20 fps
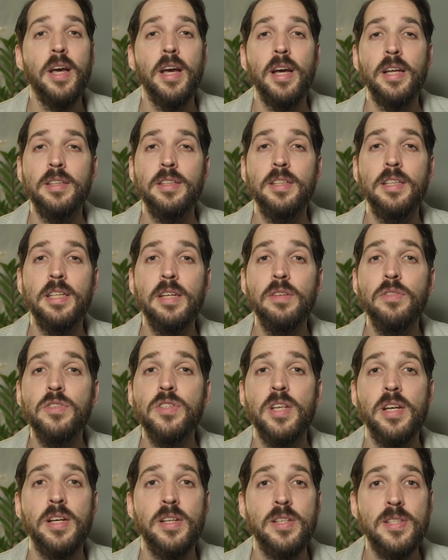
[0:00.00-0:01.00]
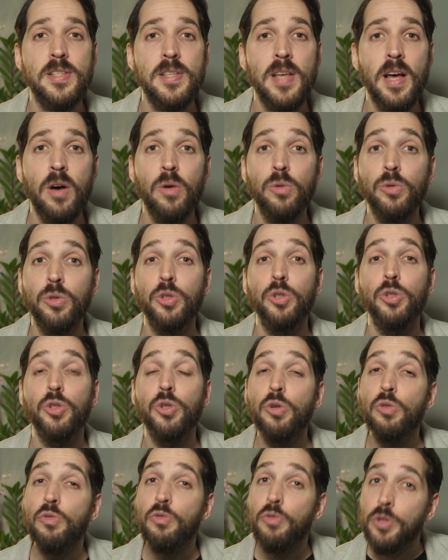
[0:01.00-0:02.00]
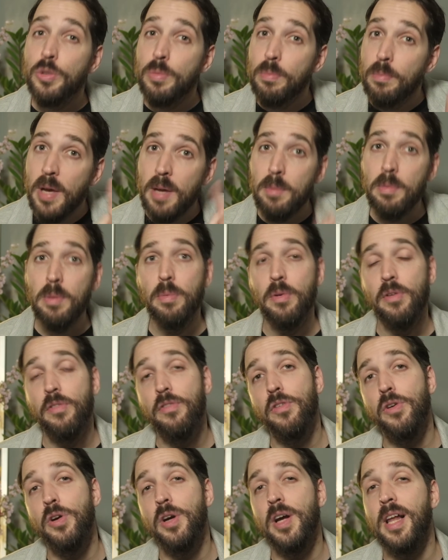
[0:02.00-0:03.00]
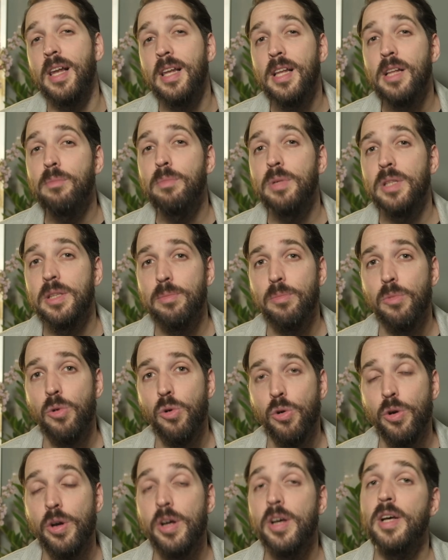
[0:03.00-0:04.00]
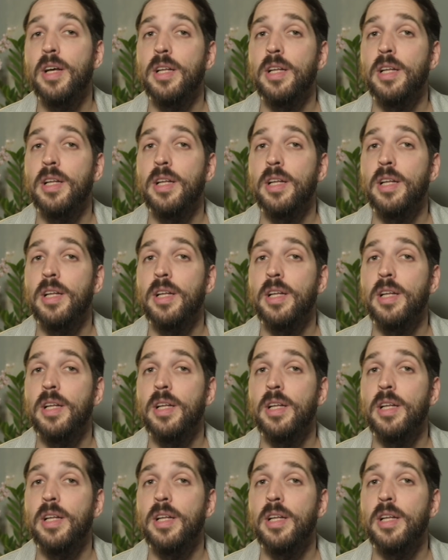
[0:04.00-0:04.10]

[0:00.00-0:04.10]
and gives a sound you would maybe prefer a little bit more